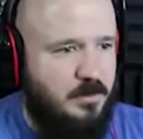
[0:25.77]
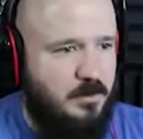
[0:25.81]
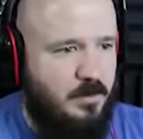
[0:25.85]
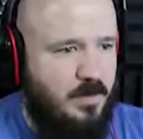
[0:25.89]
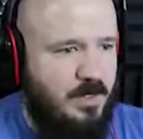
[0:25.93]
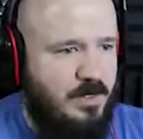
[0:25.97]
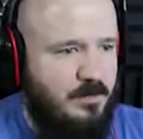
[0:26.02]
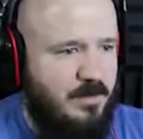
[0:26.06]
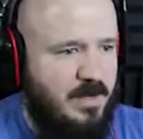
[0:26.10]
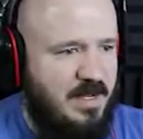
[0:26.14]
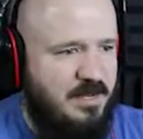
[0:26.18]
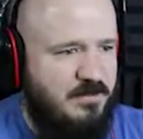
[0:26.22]

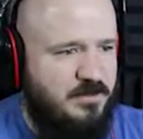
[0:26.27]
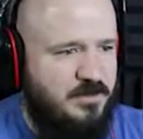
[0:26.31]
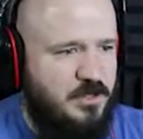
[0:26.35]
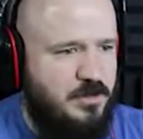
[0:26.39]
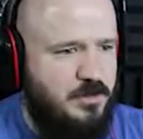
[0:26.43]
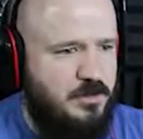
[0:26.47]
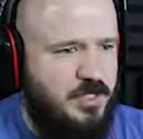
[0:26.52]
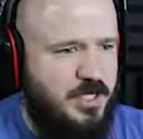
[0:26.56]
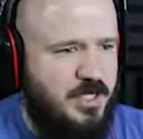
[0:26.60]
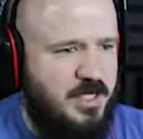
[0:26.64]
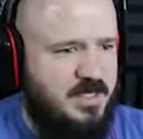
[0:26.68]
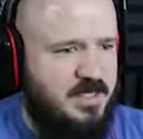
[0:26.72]
Why do I have
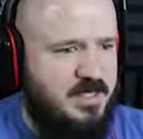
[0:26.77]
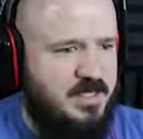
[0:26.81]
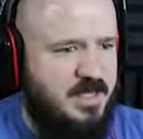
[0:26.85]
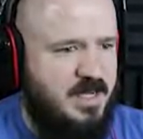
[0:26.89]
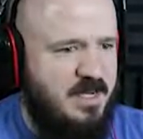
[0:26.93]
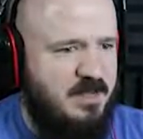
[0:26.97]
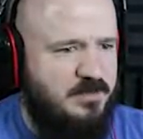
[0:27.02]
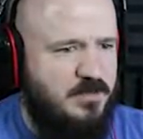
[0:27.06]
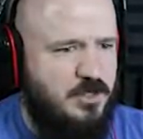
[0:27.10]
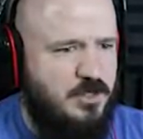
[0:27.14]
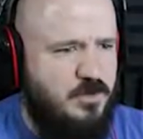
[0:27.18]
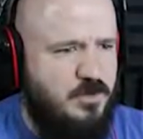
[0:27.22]
two chests? I
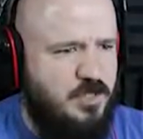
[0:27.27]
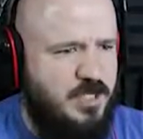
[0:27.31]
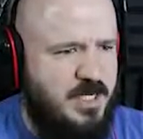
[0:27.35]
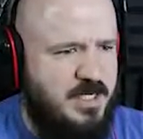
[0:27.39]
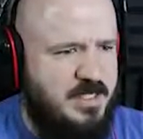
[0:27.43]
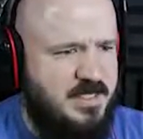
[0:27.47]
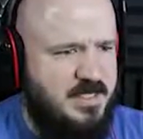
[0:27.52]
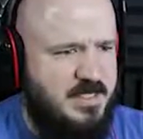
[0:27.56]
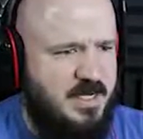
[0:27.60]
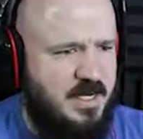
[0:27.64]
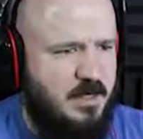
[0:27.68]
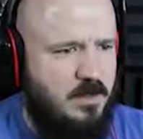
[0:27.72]
have two
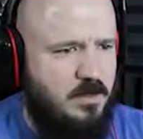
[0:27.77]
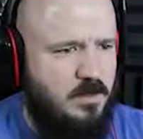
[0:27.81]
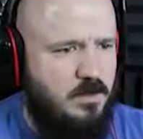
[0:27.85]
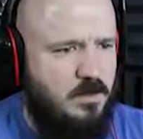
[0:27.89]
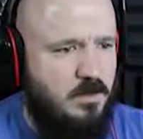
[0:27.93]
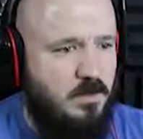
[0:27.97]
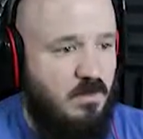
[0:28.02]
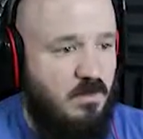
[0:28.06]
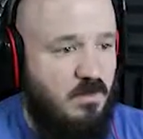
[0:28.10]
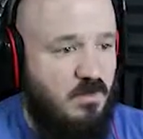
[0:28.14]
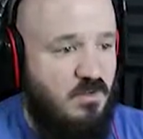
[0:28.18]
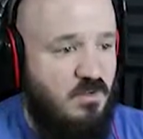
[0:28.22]
chests now.
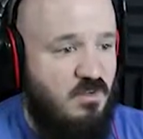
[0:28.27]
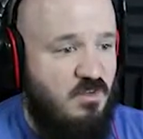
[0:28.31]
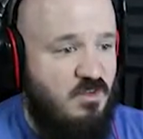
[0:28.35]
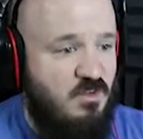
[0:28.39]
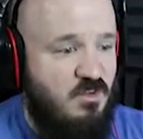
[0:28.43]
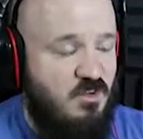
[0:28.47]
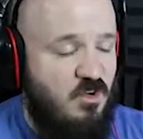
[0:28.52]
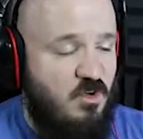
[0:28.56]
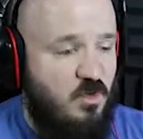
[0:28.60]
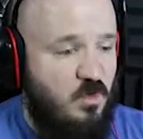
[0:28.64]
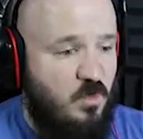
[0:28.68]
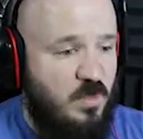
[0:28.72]

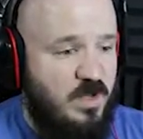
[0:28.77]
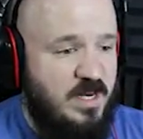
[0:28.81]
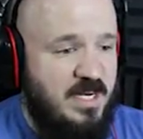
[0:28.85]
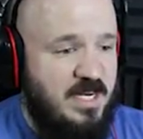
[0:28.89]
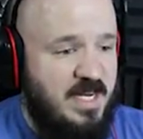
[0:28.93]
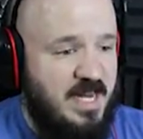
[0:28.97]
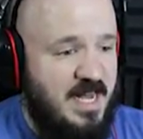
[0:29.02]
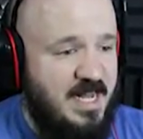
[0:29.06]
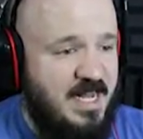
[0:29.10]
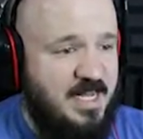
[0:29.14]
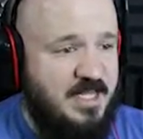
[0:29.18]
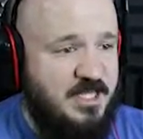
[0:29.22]
When
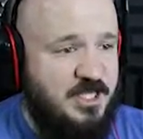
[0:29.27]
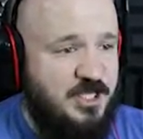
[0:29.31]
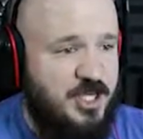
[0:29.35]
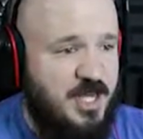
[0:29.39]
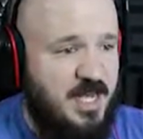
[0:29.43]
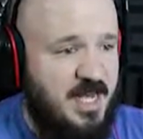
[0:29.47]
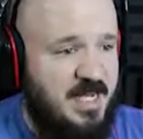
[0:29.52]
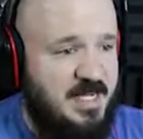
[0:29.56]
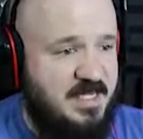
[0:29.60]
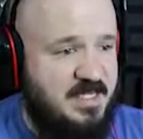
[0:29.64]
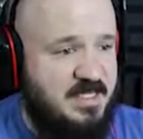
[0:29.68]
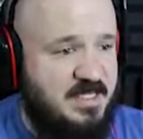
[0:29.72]
did I get
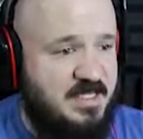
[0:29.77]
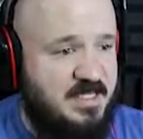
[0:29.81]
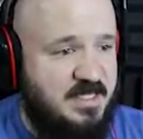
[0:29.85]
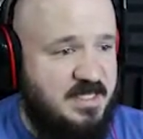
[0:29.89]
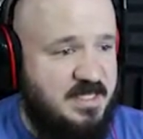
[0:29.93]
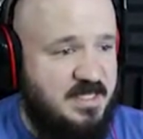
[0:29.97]
chests?